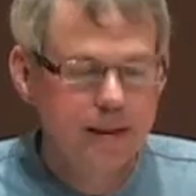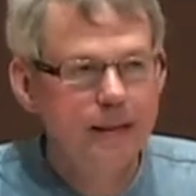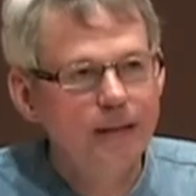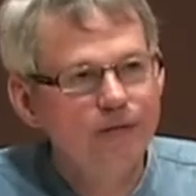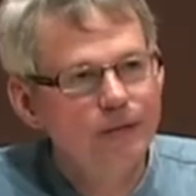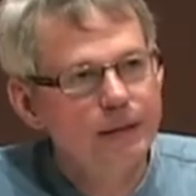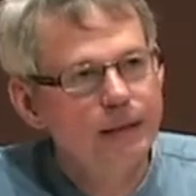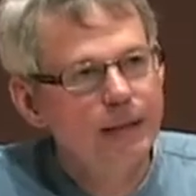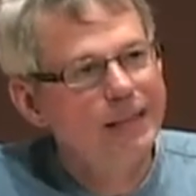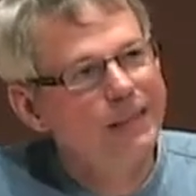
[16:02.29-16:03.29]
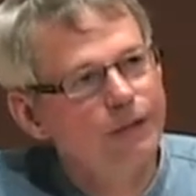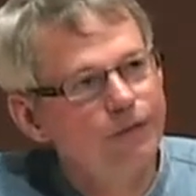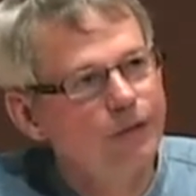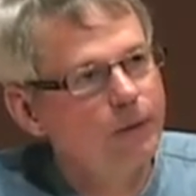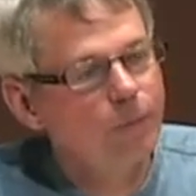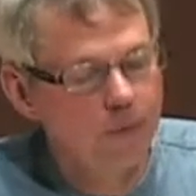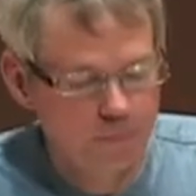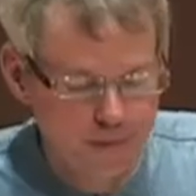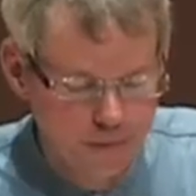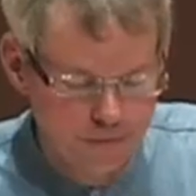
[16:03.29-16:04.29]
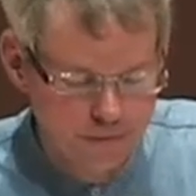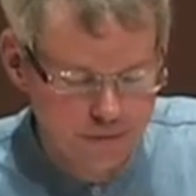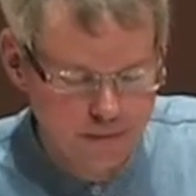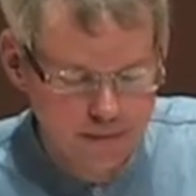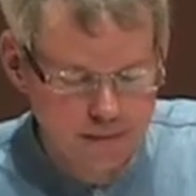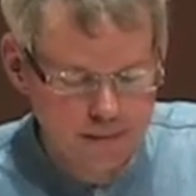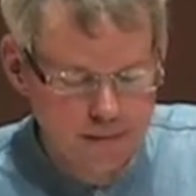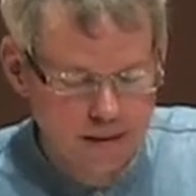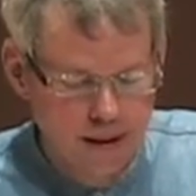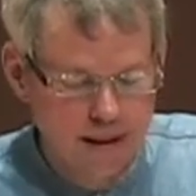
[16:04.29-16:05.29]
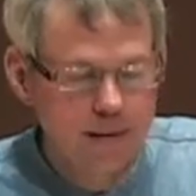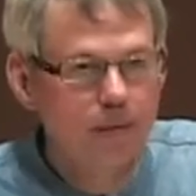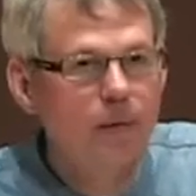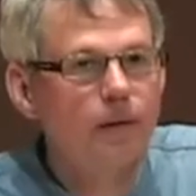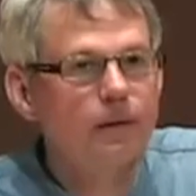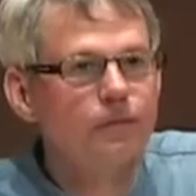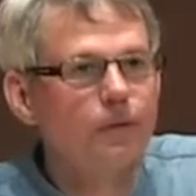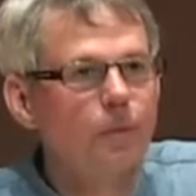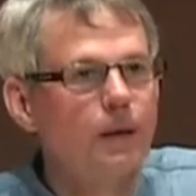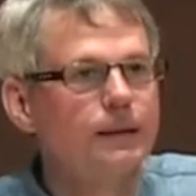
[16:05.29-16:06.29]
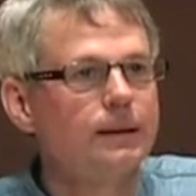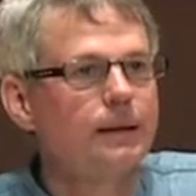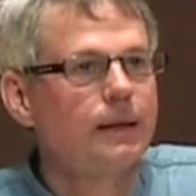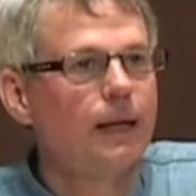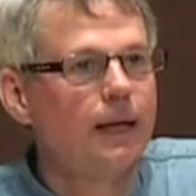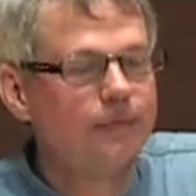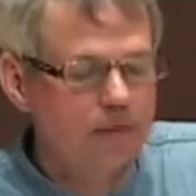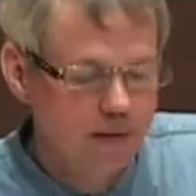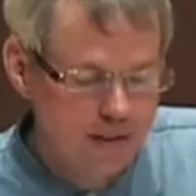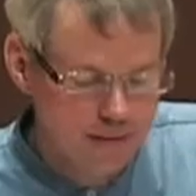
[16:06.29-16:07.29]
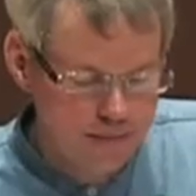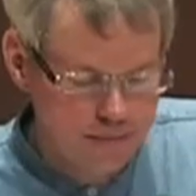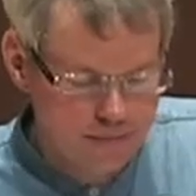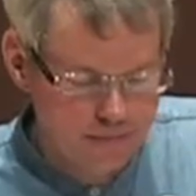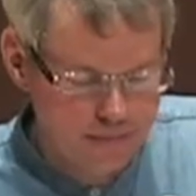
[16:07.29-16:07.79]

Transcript: Even if it were beautiful, I'd long for what I've lost.